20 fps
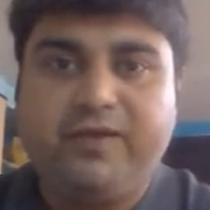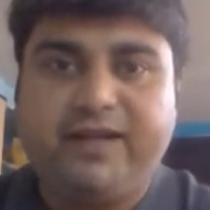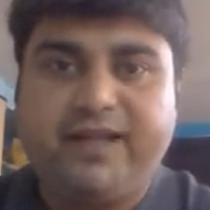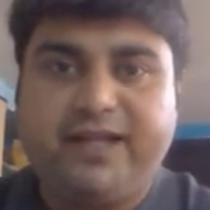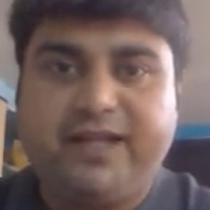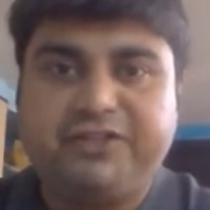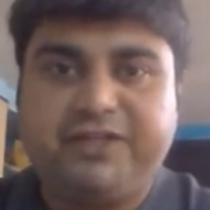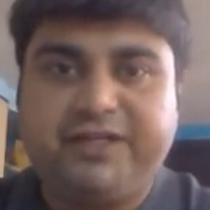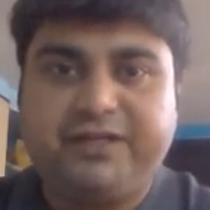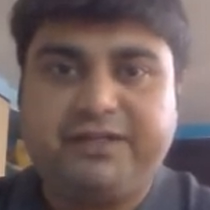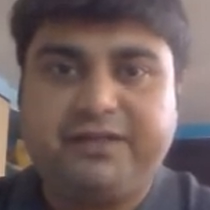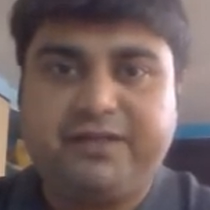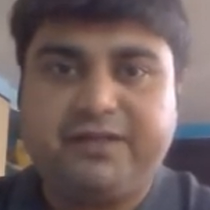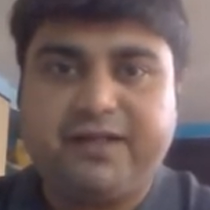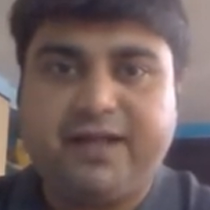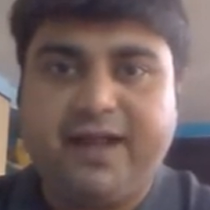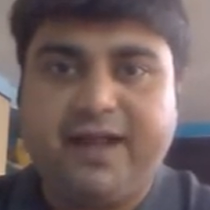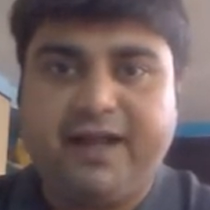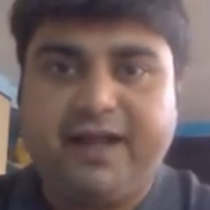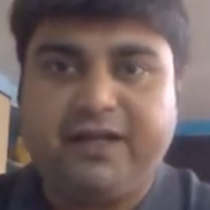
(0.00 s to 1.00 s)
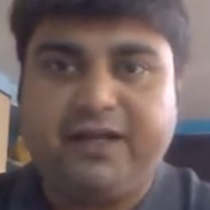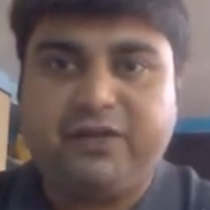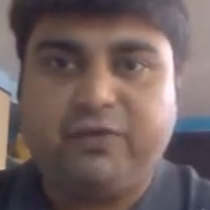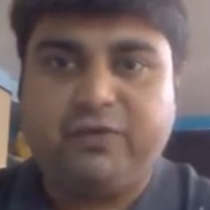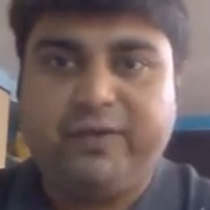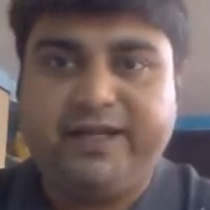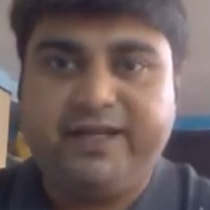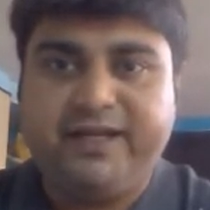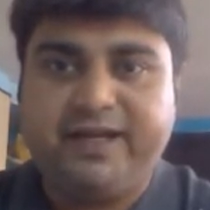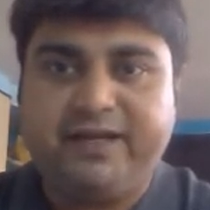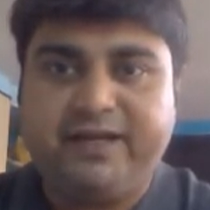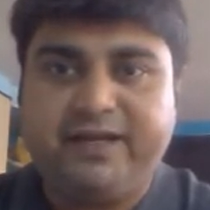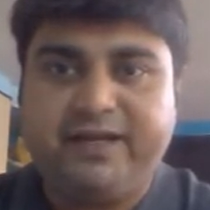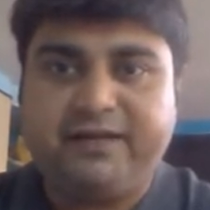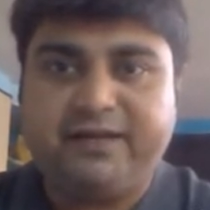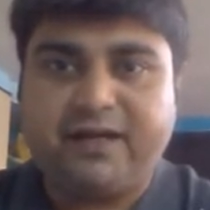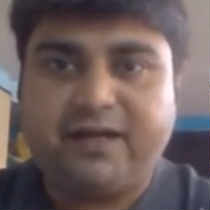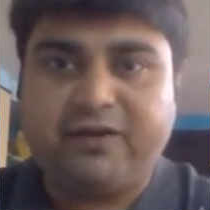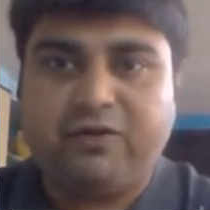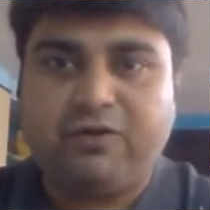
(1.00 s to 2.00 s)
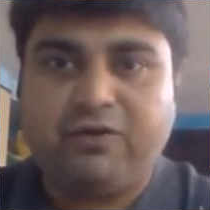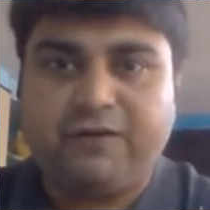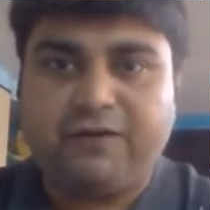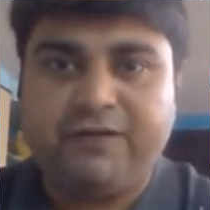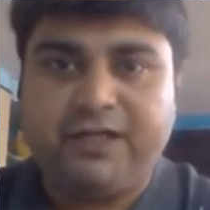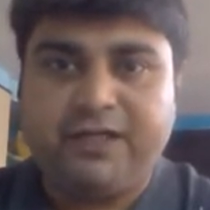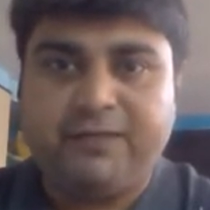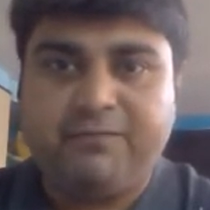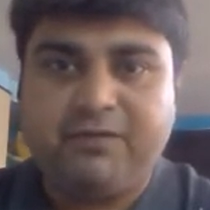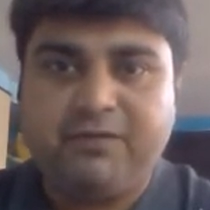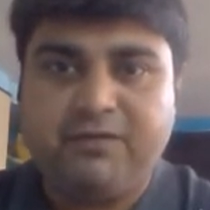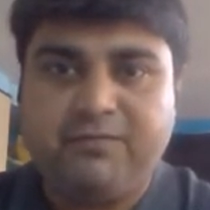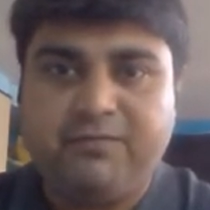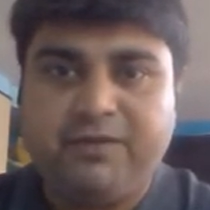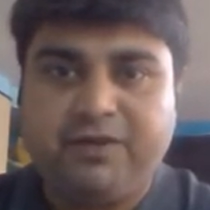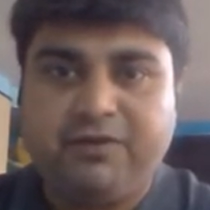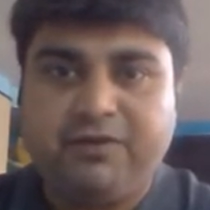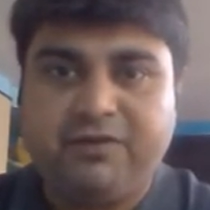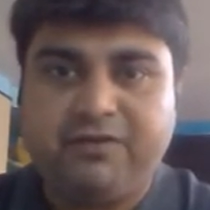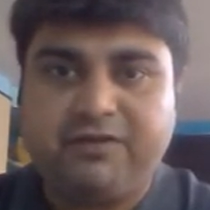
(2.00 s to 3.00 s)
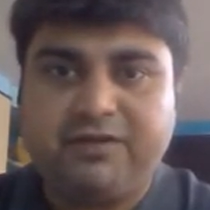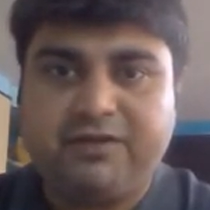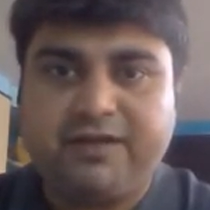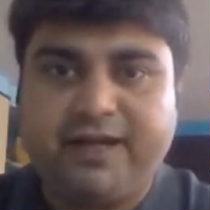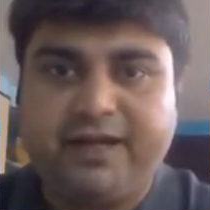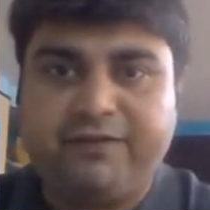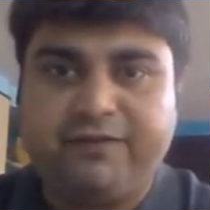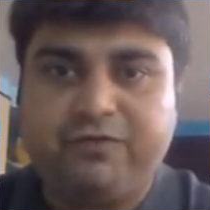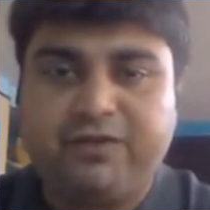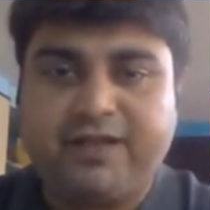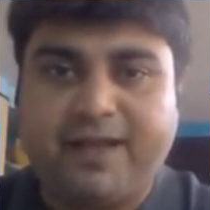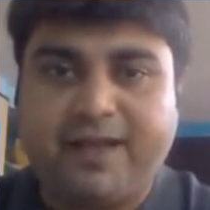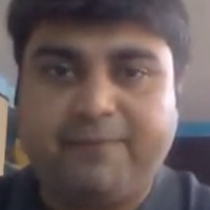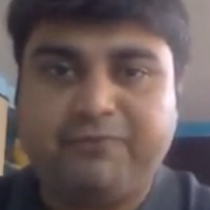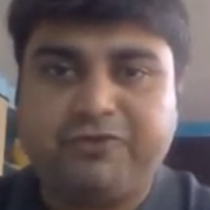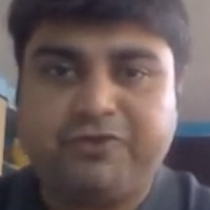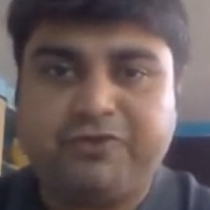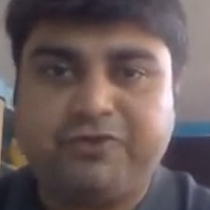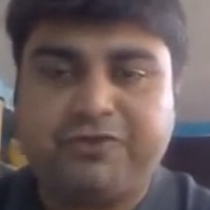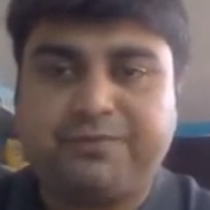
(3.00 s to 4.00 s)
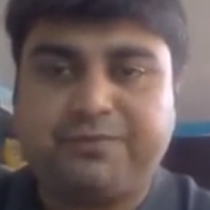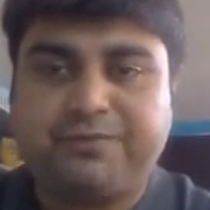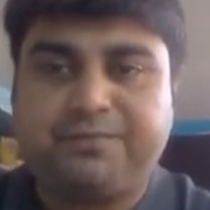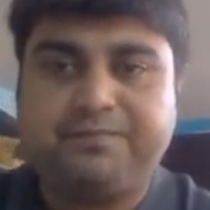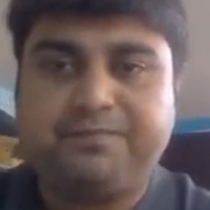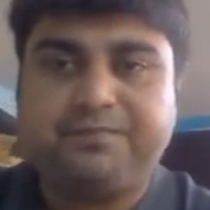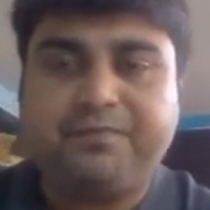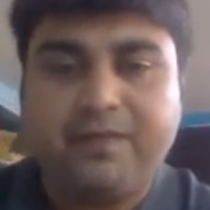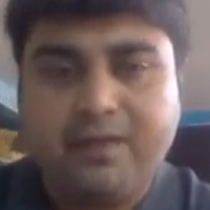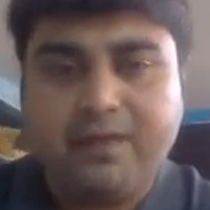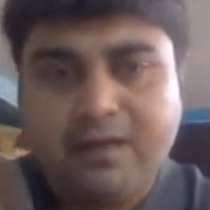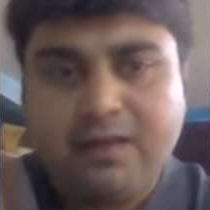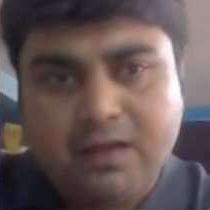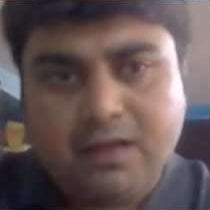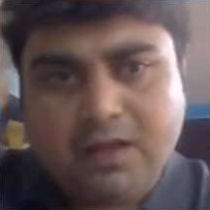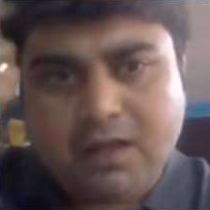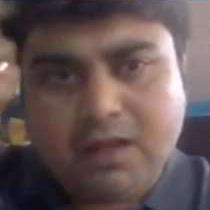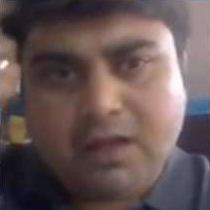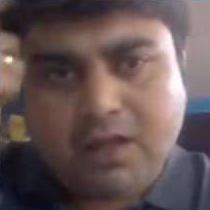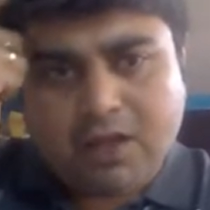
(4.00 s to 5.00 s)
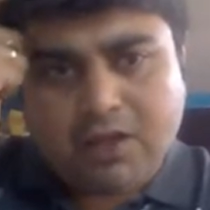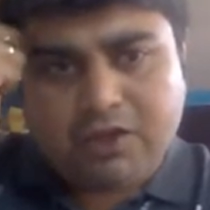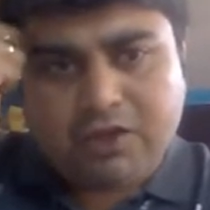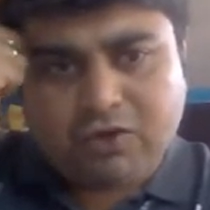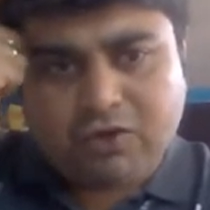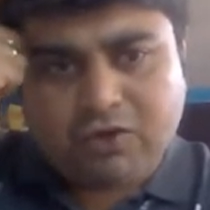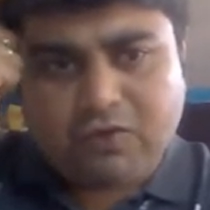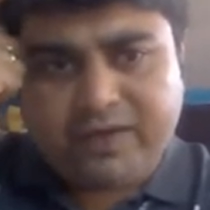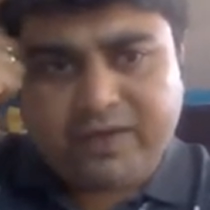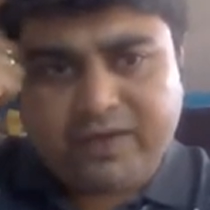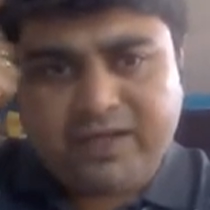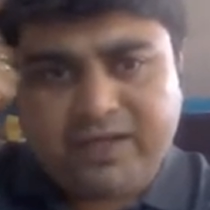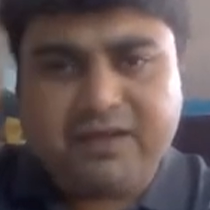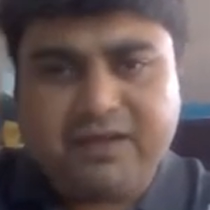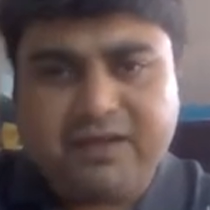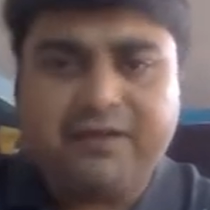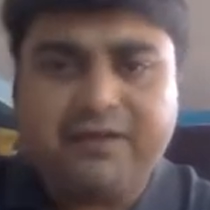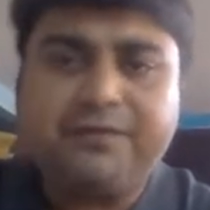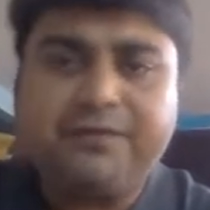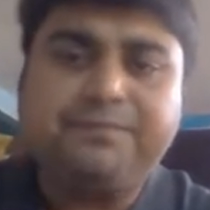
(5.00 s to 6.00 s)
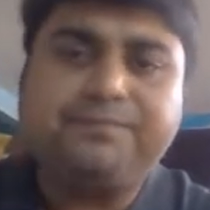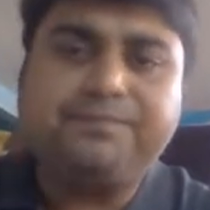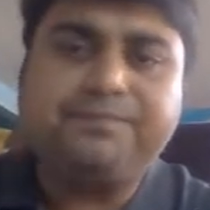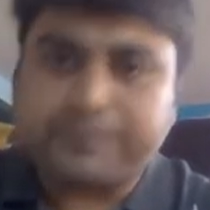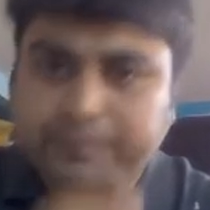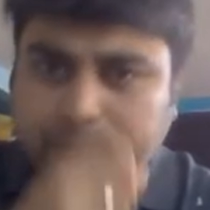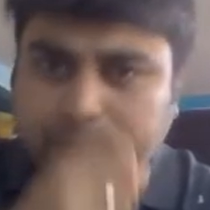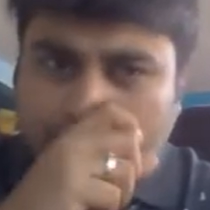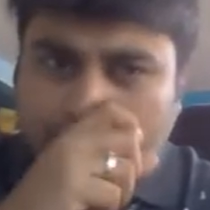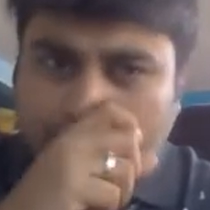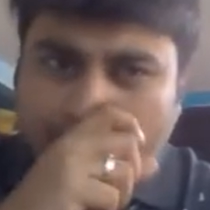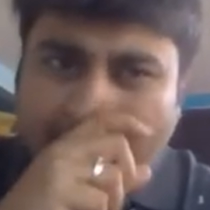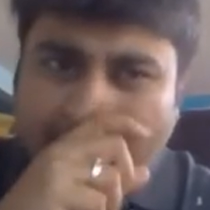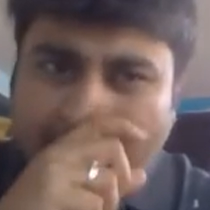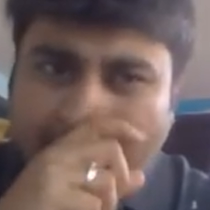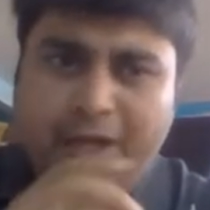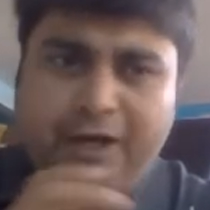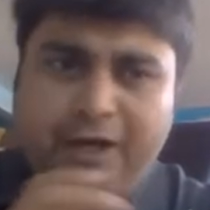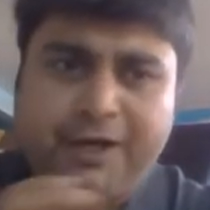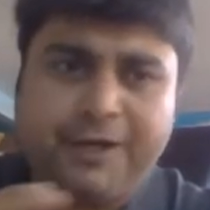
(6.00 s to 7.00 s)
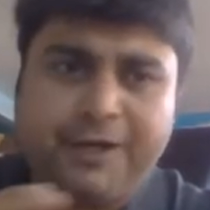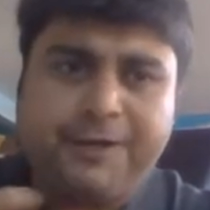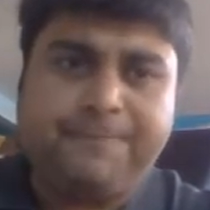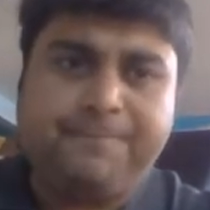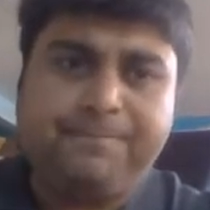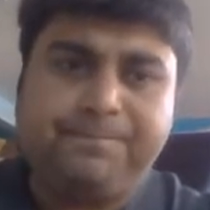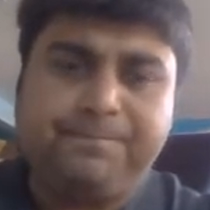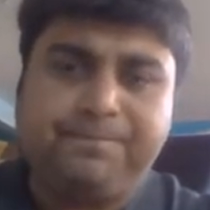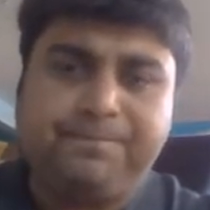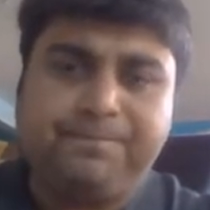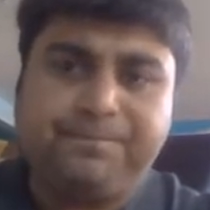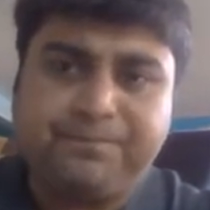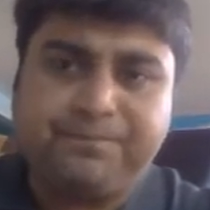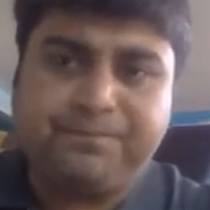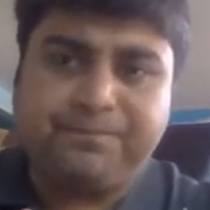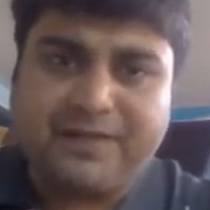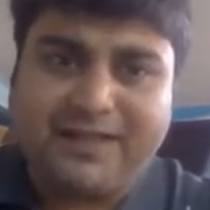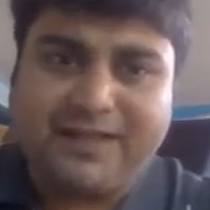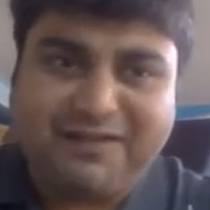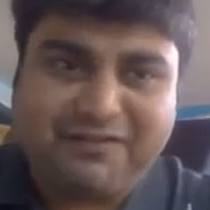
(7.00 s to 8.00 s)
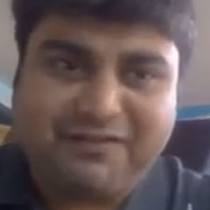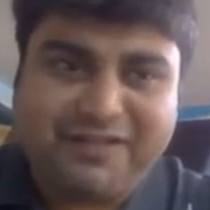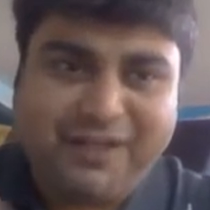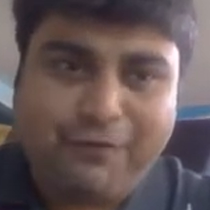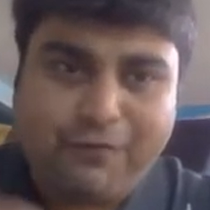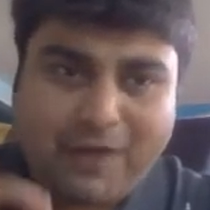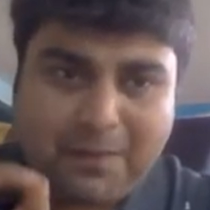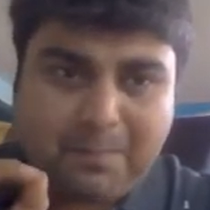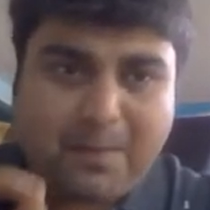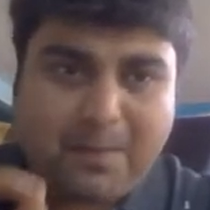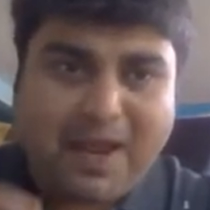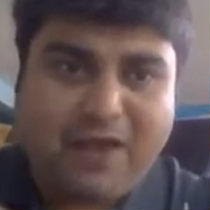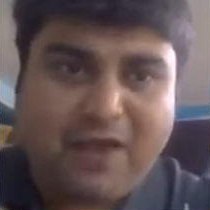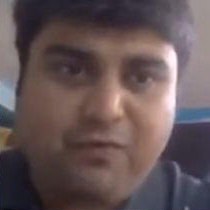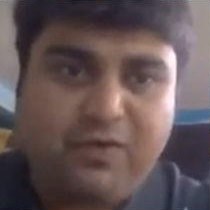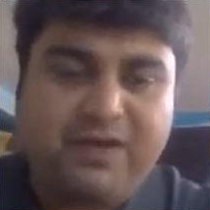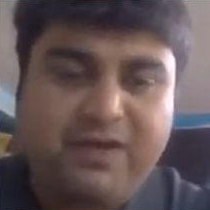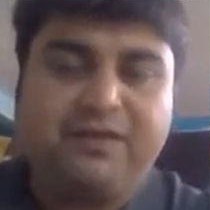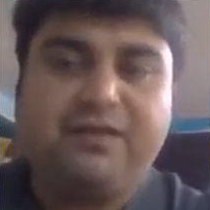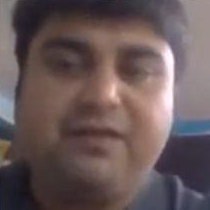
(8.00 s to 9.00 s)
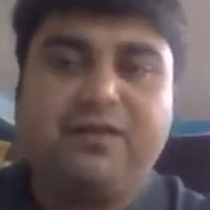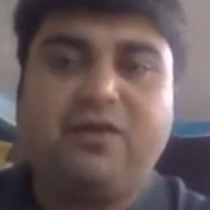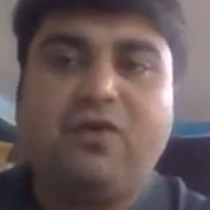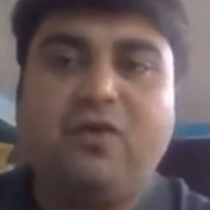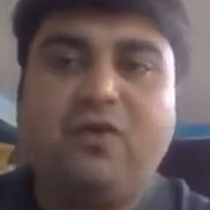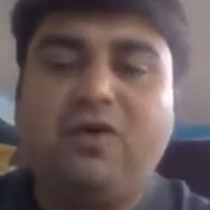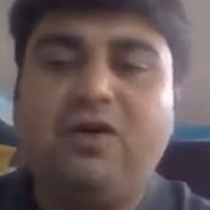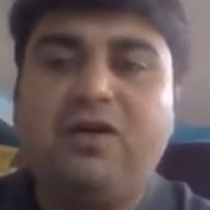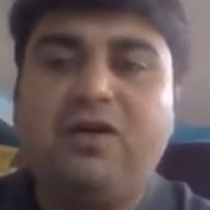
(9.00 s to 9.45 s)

Queen h8 and queen d8 are not available because the knight would capture. So over here, let us see one by one.